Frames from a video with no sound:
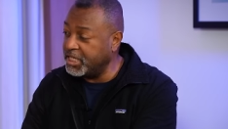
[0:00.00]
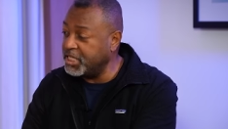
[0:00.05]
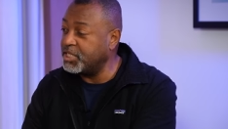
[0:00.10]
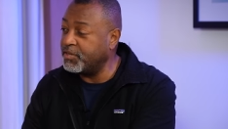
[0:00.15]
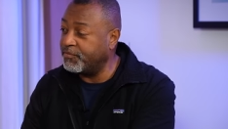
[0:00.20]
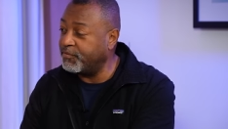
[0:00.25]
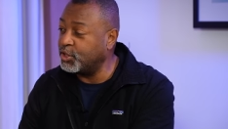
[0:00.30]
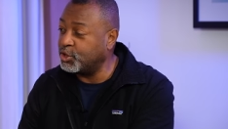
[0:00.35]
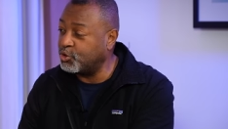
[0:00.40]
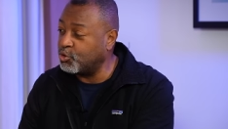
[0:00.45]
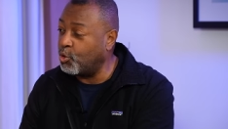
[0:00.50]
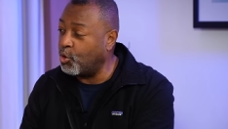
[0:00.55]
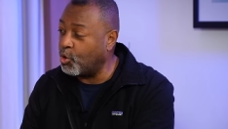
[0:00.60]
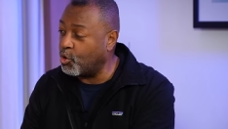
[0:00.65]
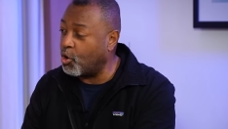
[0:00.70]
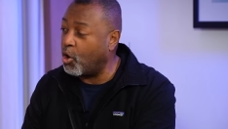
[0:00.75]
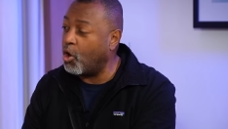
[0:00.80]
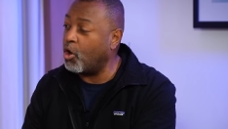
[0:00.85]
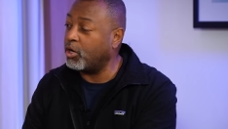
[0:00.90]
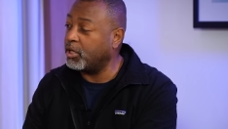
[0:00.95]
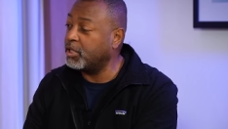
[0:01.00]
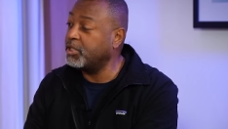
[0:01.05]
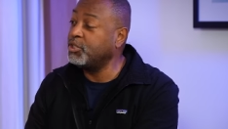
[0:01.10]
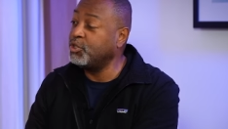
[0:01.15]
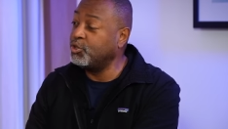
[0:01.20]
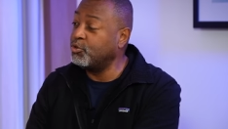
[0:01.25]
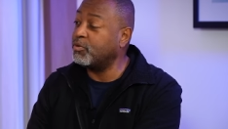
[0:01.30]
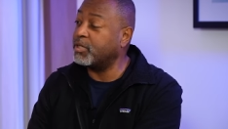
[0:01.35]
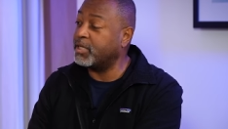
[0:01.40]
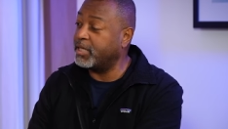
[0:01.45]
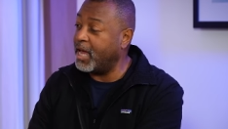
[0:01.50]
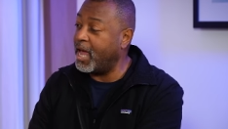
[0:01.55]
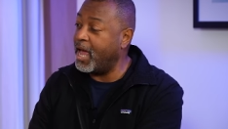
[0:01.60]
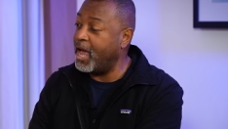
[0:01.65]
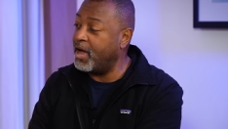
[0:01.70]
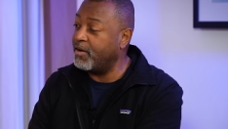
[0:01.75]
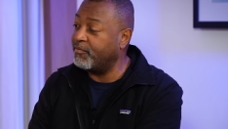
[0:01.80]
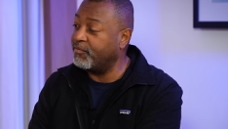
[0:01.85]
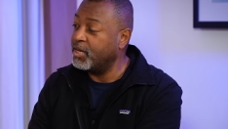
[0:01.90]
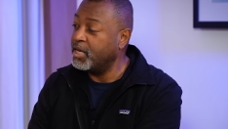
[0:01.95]
individual calling you can
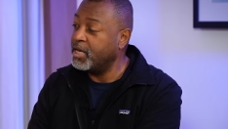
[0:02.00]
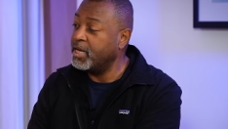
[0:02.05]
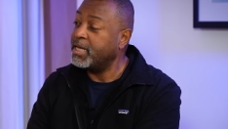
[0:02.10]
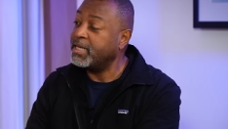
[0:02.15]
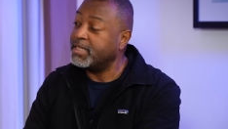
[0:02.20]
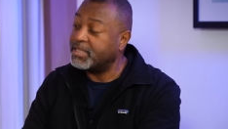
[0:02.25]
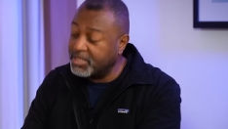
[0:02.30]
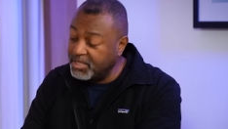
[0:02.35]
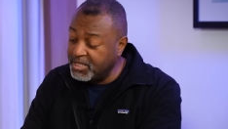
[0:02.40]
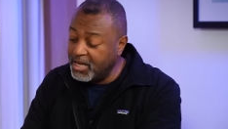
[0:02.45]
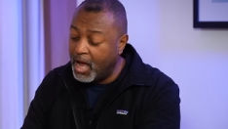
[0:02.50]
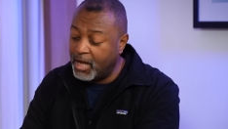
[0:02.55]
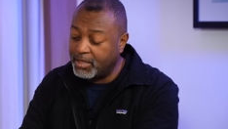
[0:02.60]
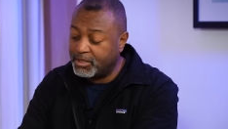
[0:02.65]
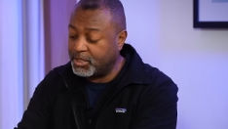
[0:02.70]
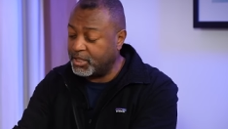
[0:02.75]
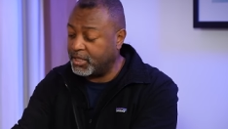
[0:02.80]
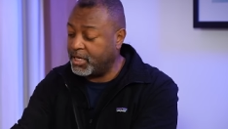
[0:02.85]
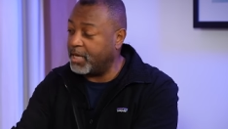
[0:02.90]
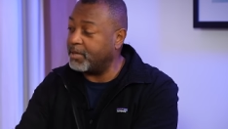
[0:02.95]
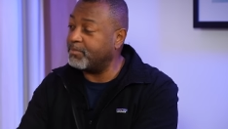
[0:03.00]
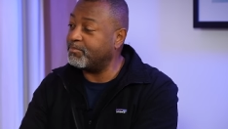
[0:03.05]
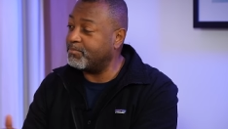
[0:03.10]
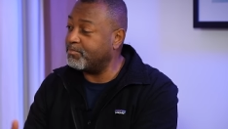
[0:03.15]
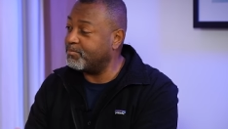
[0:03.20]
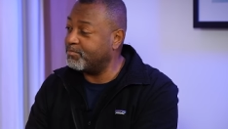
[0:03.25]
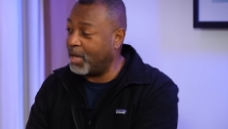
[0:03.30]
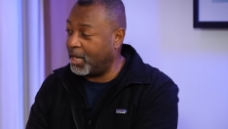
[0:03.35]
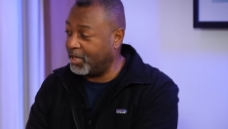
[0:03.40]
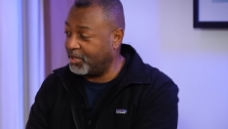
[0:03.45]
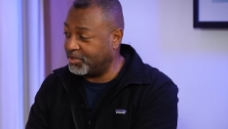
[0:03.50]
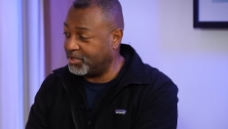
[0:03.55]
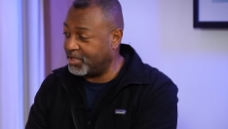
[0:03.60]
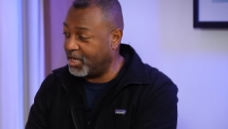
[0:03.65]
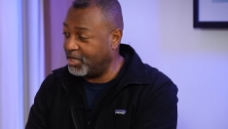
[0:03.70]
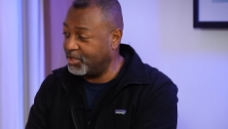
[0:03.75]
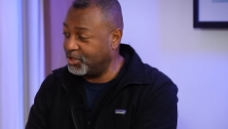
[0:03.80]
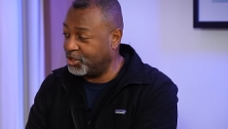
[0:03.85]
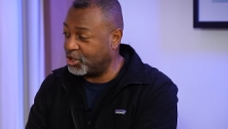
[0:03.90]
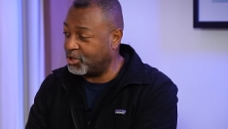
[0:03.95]
have is not to get
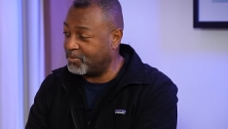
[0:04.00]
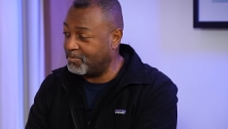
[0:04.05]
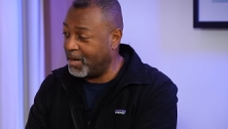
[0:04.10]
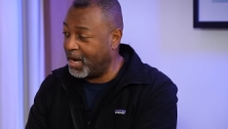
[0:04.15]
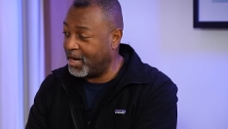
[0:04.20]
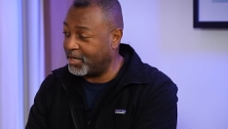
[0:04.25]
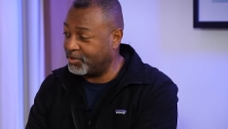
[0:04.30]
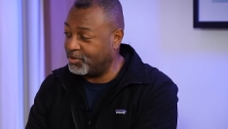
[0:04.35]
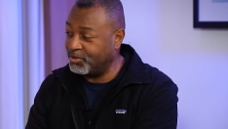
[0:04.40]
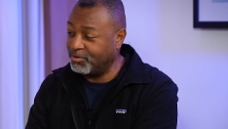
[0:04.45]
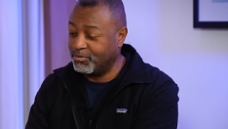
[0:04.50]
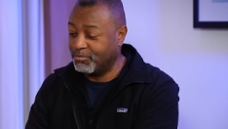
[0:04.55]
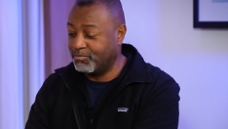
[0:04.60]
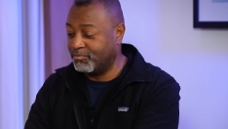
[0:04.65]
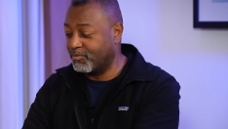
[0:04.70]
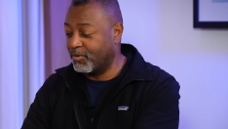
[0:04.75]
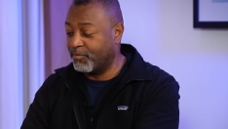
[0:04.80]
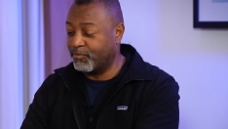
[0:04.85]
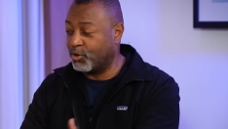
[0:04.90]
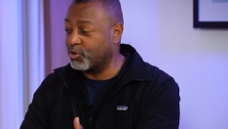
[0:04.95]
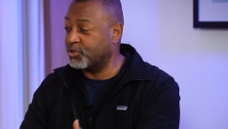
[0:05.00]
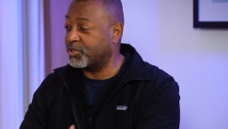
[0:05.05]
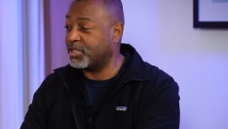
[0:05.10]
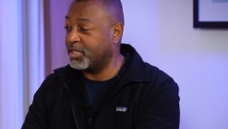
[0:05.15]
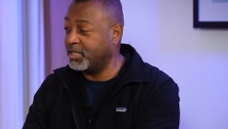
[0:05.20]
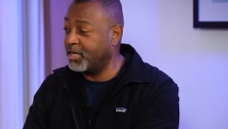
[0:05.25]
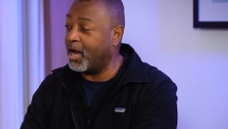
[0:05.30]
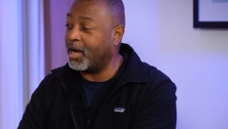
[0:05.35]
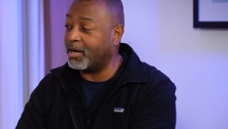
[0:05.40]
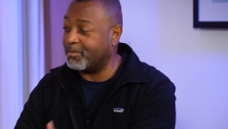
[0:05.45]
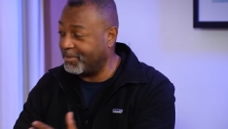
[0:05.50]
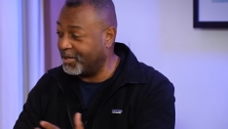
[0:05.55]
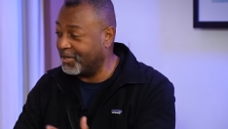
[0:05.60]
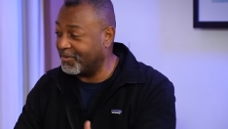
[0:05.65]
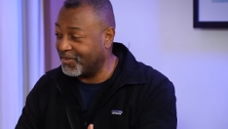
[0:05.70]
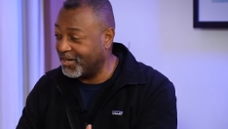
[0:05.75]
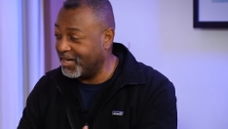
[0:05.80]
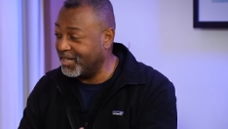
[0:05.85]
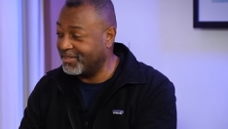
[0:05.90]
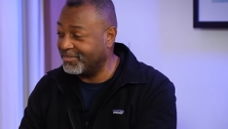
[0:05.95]
Palestine just back to reverse the Nakba,
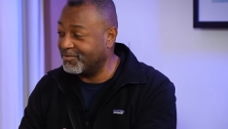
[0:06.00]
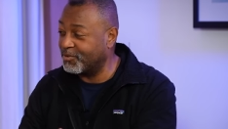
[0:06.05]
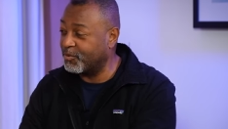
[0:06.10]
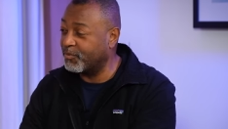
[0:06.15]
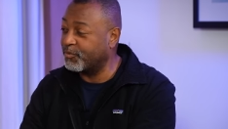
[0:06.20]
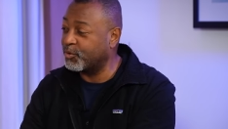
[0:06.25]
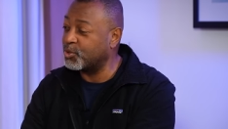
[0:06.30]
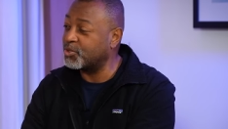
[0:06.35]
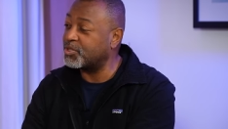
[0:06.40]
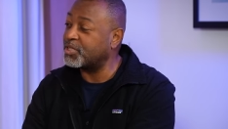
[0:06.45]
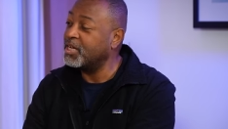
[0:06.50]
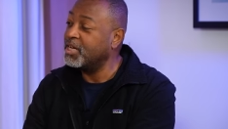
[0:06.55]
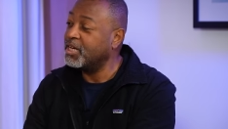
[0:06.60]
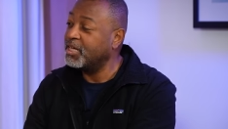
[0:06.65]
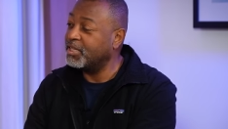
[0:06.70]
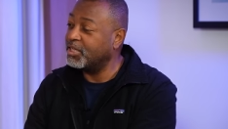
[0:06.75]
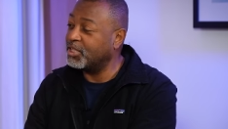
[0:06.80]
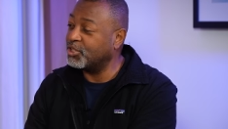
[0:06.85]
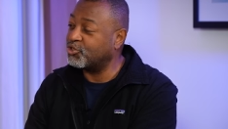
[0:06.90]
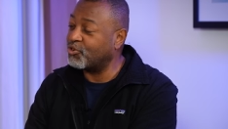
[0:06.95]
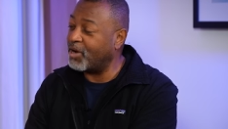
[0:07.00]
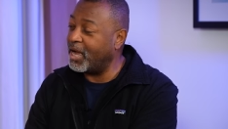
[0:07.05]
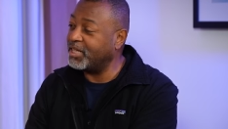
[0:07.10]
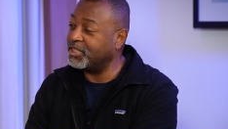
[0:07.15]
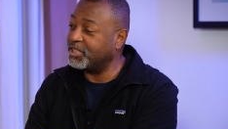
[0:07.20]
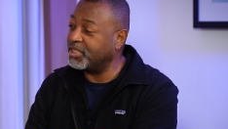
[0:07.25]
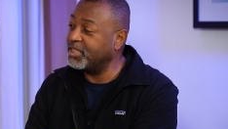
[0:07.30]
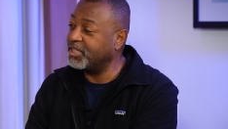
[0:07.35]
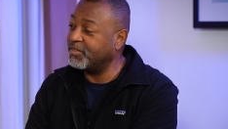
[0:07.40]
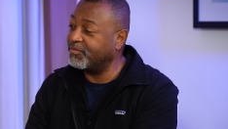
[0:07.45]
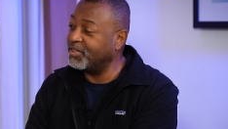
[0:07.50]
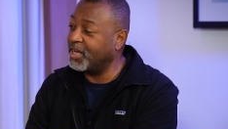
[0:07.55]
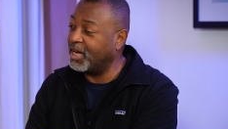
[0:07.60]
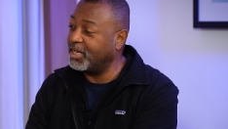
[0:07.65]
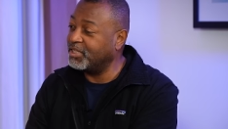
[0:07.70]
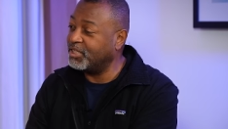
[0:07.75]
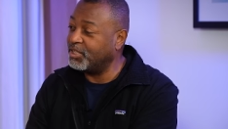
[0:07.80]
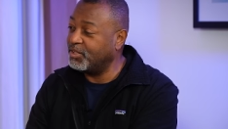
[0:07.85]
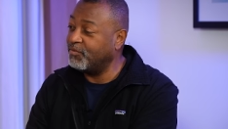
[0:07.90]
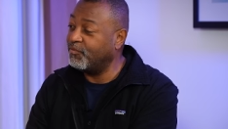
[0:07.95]
right? To reverse the tragedy of
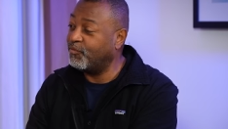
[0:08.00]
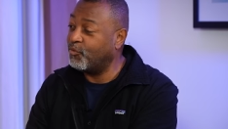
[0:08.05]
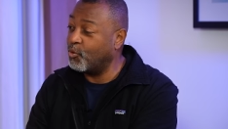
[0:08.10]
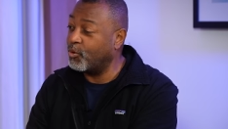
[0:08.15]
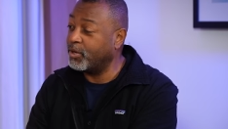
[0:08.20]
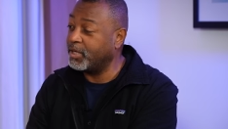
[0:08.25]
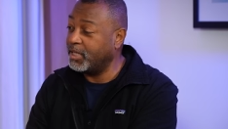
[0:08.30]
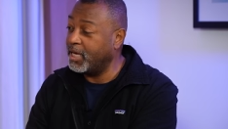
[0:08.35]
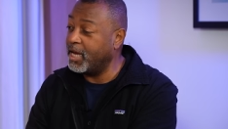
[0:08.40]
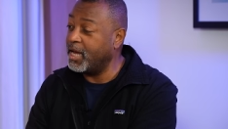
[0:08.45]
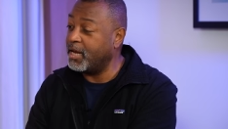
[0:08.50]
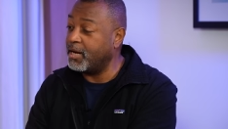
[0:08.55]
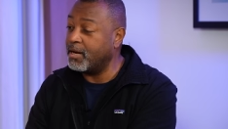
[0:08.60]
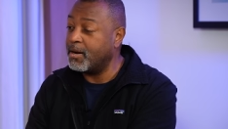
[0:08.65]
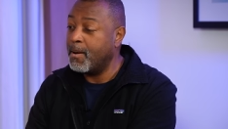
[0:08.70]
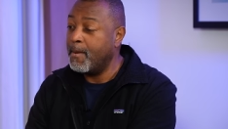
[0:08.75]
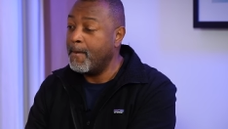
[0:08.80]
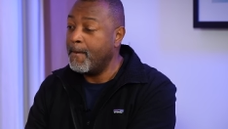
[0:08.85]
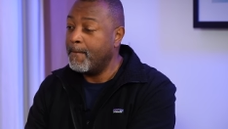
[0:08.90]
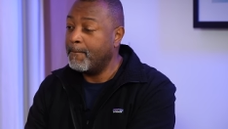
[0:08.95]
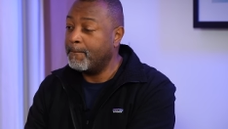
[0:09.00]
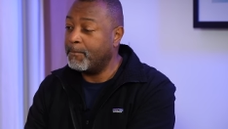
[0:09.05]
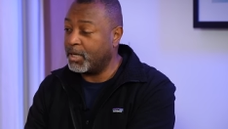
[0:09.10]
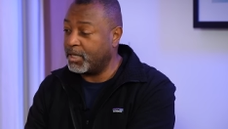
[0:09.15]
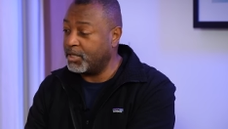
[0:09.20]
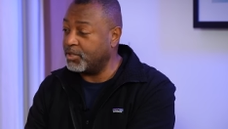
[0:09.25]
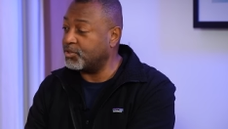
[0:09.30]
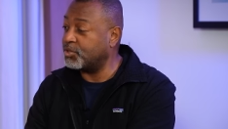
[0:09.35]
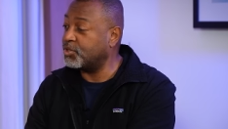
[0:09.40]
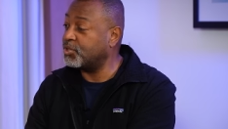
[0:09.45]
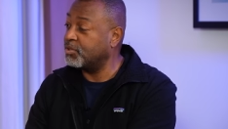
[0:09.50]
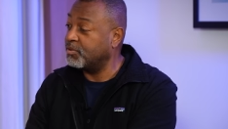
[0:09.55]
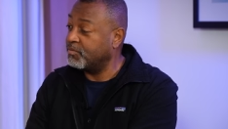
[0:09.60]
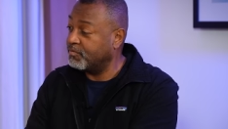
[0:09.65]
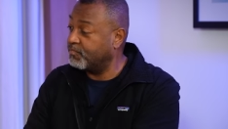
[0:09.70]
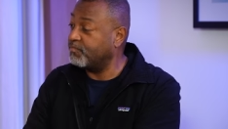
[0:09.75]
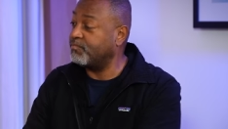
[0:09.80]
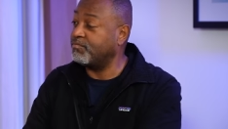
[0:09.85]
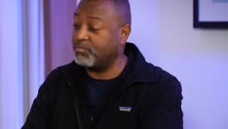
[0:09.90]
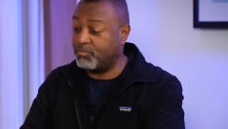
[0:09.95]
1948, but it's
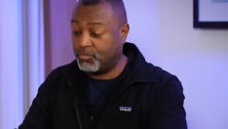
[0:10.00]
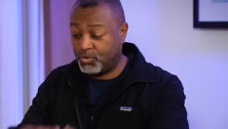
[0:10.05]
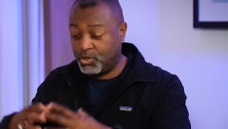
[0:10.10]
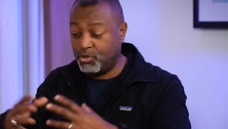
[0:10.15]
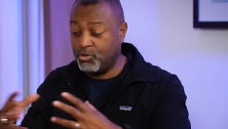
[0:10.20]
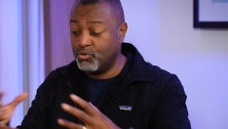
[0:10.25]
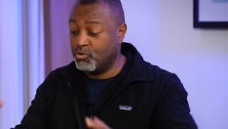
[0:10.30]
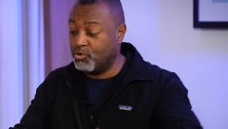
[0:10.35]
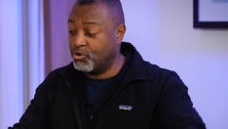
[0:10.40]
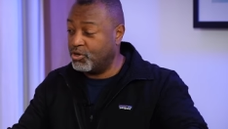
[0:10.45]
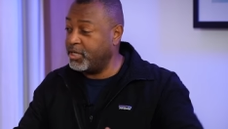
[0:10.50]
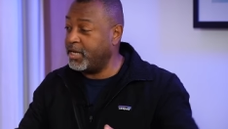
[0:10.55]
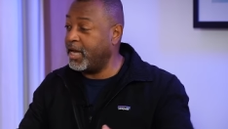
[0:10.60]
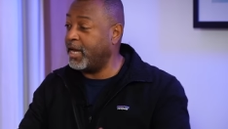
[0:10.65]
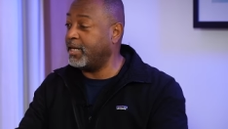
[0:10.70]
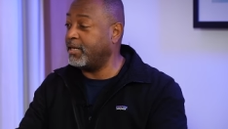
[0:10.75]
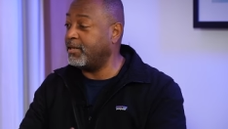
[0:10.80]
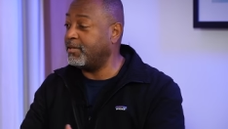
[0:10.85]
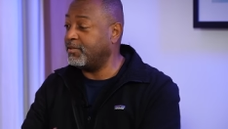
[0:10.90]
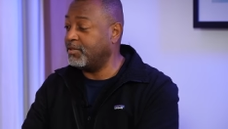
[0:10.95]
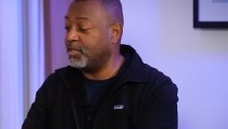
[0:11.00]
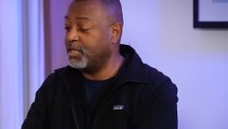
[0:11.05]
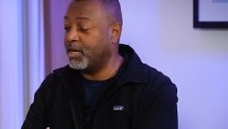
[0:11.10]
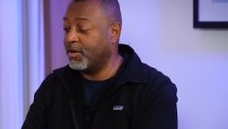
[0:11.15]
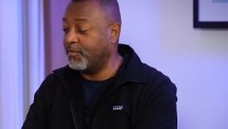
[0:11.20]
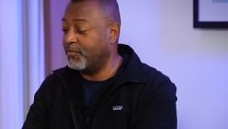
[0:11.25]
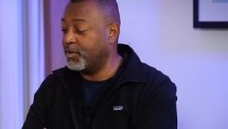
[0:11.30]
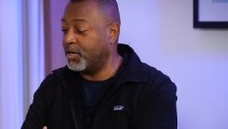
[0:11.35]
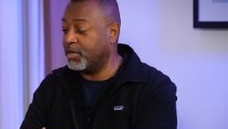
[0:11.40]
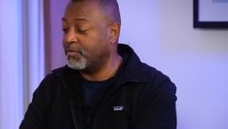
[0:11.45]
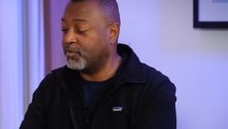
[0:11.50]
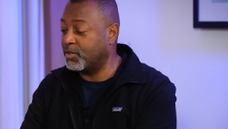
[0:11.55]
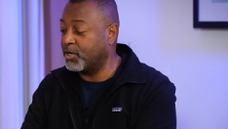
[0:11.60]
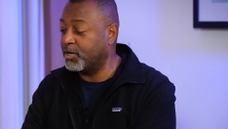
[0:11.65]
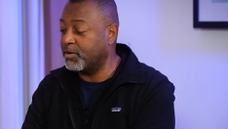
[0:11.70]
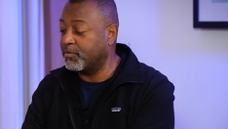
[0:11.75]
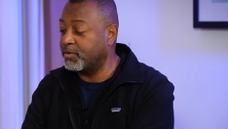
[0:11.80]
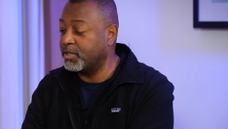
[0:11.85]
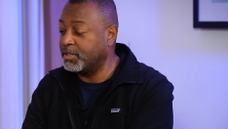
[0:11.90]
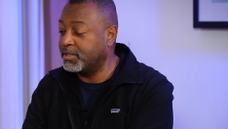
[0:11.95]
to create, you know, they're,
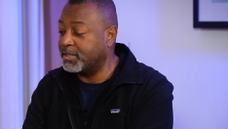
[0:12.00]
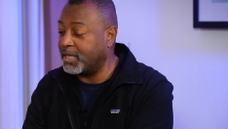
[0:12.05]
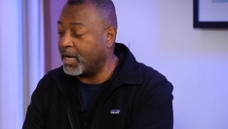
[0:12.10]
they're in